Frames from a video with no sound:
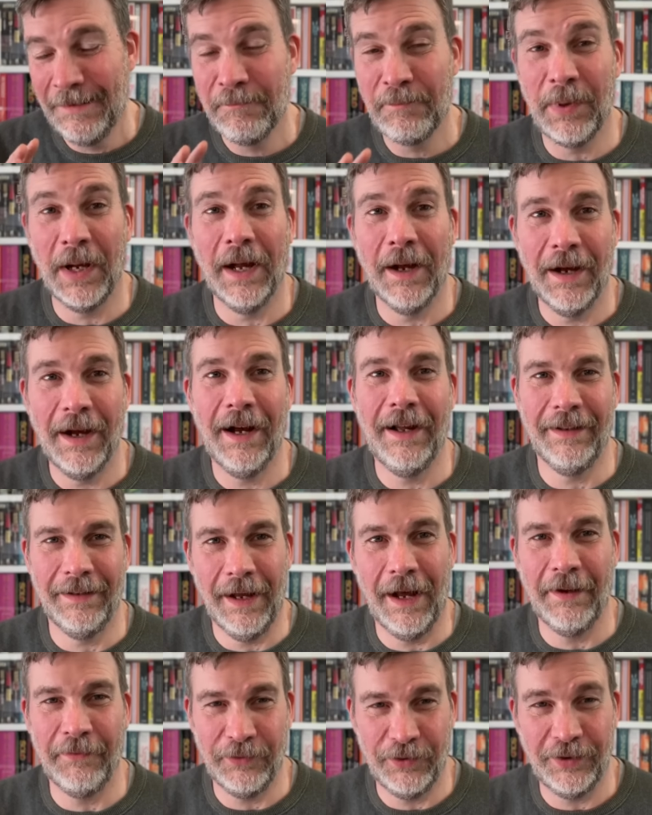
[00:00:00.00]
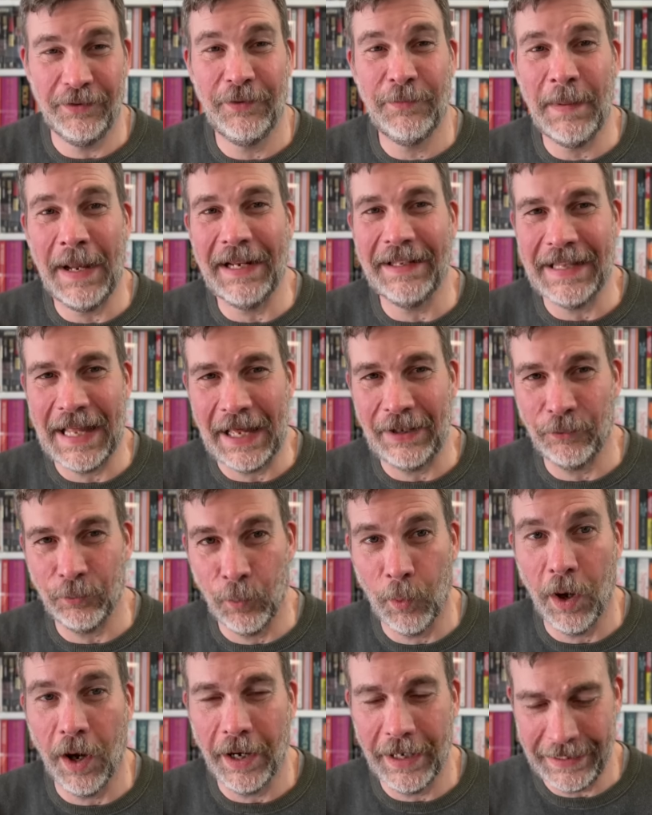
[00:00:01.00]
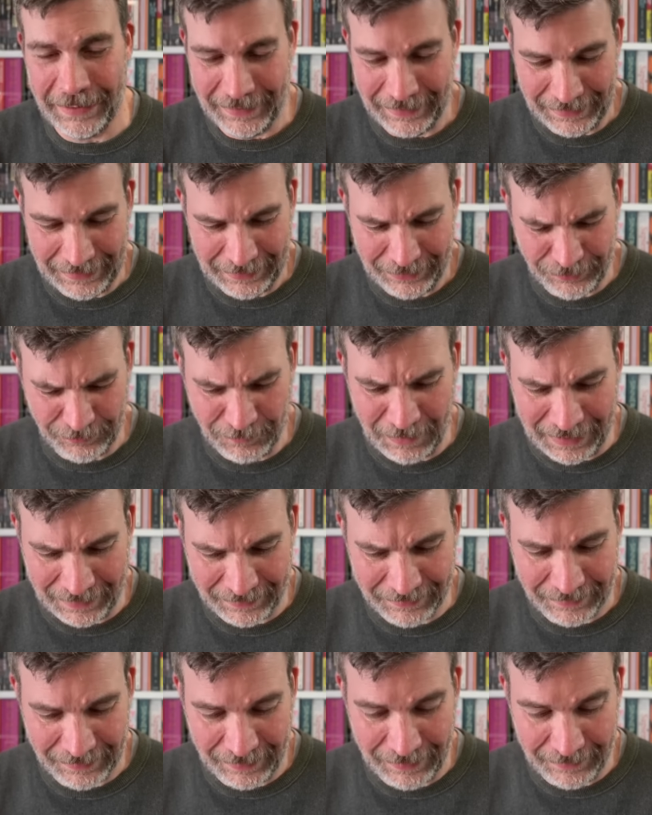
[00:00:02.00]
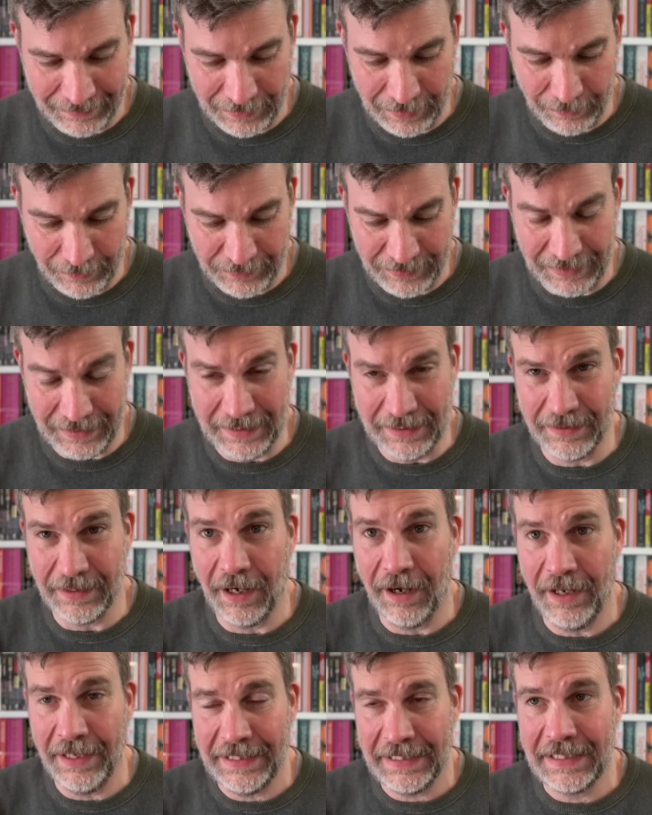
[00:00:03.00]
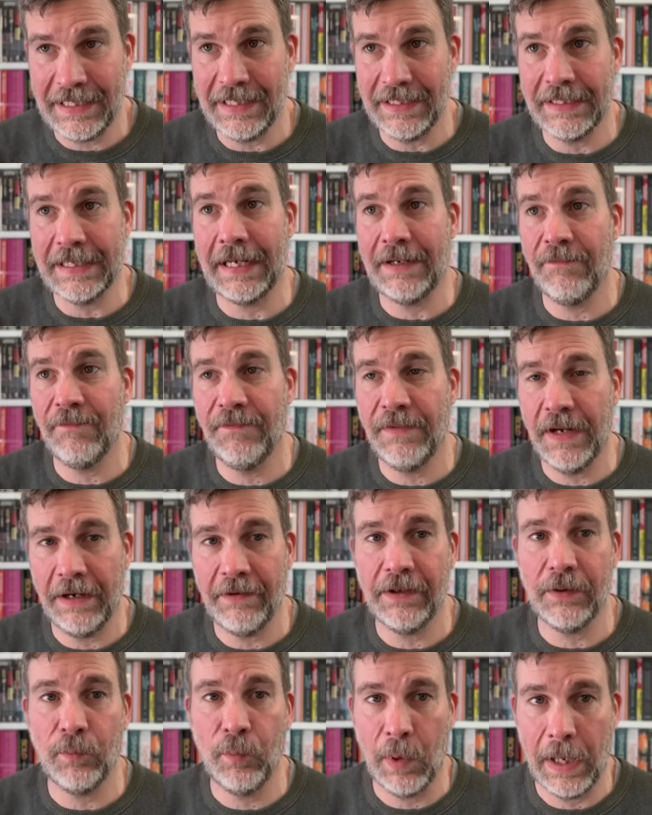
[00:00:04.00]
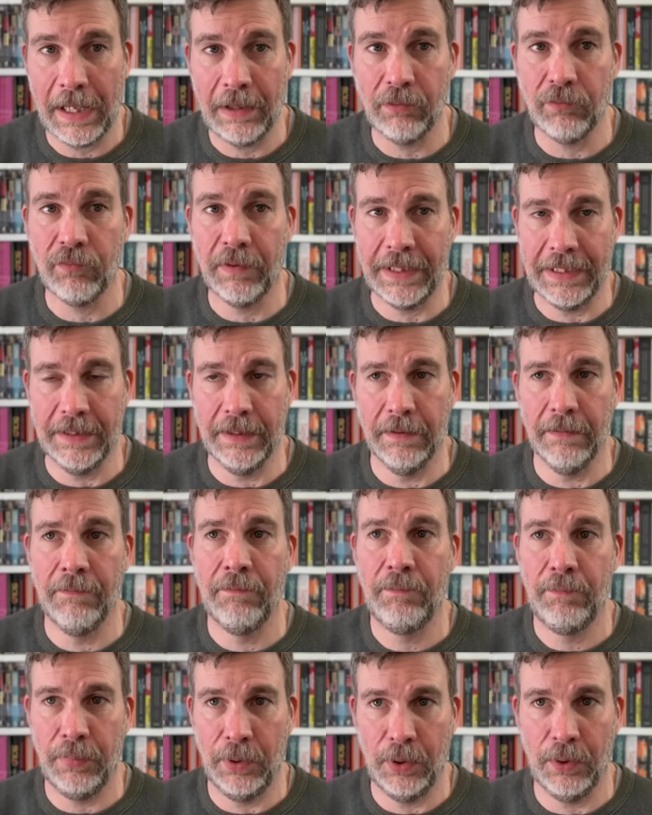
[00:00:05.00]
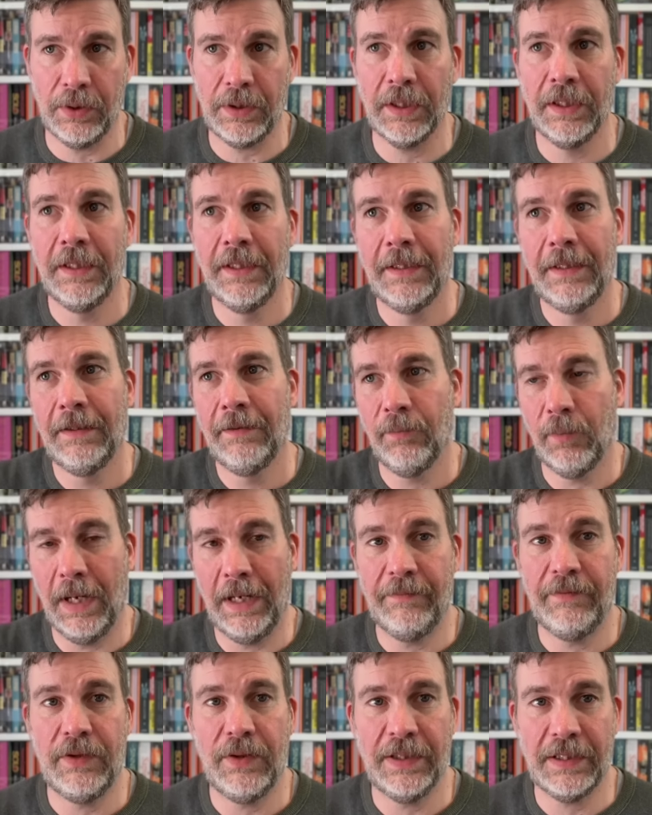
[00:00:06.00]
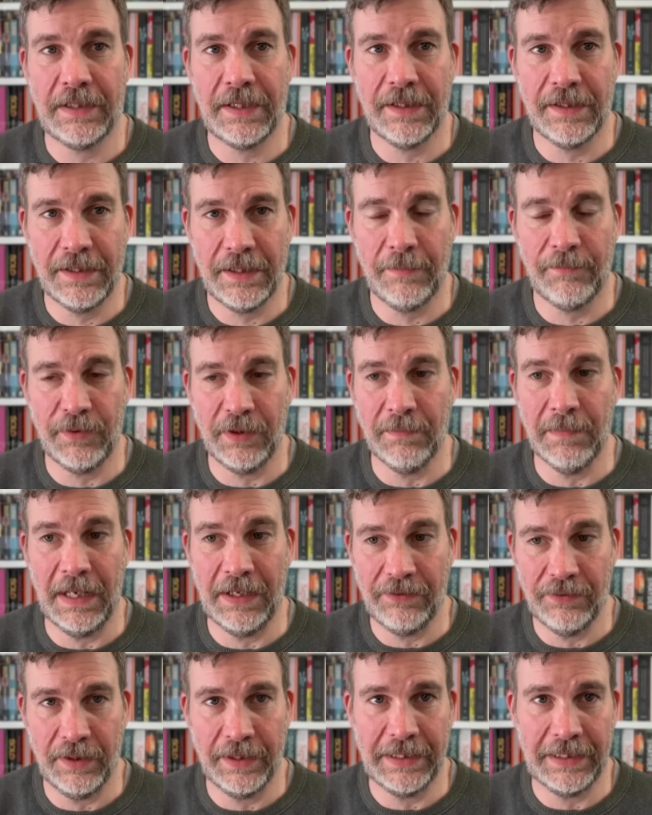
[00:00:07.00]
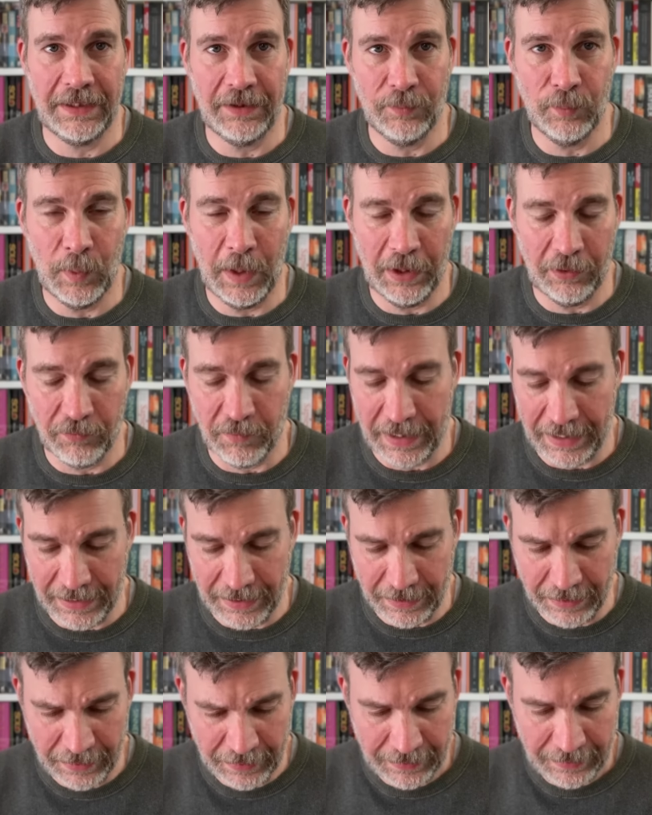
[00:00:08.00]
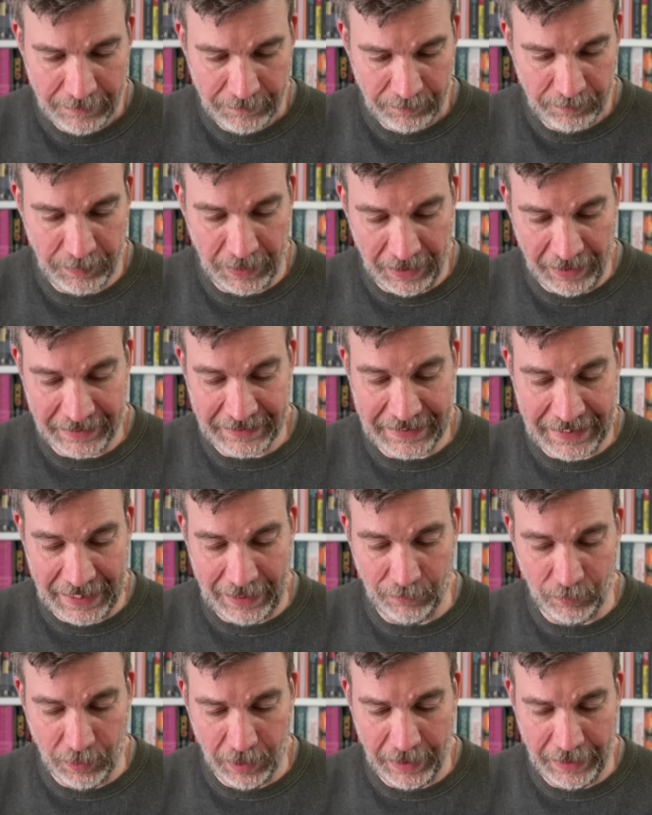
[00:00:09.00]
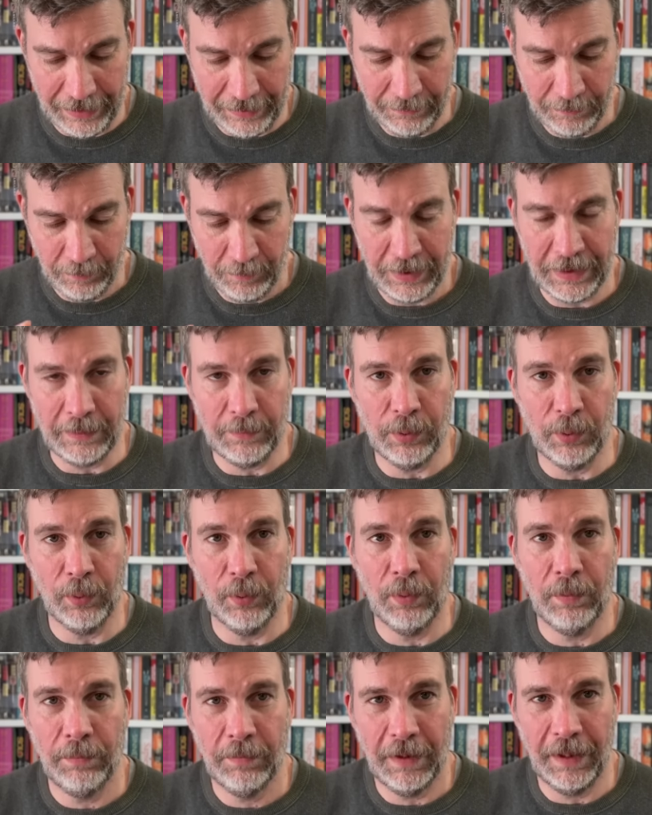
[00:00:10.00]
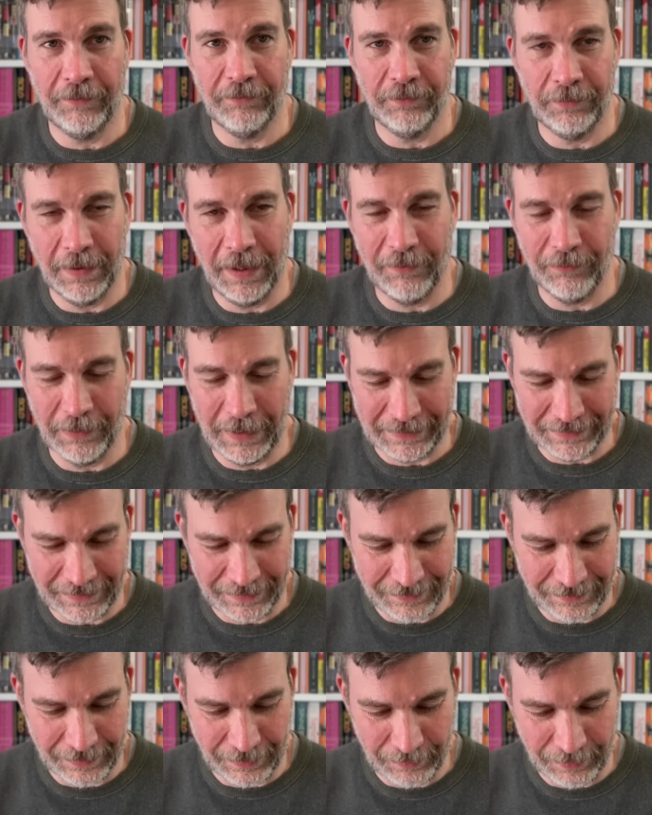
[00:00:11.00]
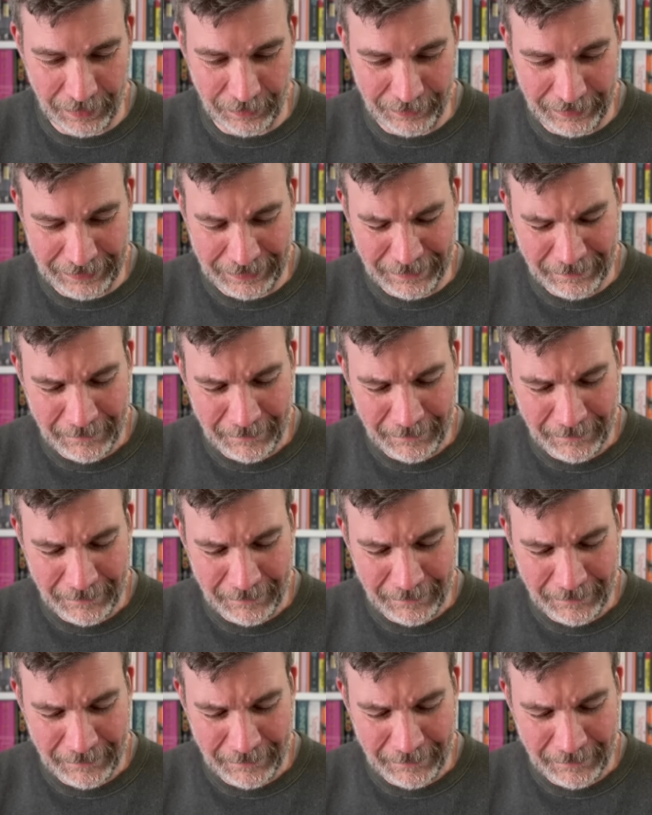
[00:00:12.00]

But I suspect that's why it's ranked as low as it is. I think it's a very well-written book. Whatever you think of the subject matter, I think it's well-written. But I get why people have ranked it so lowly.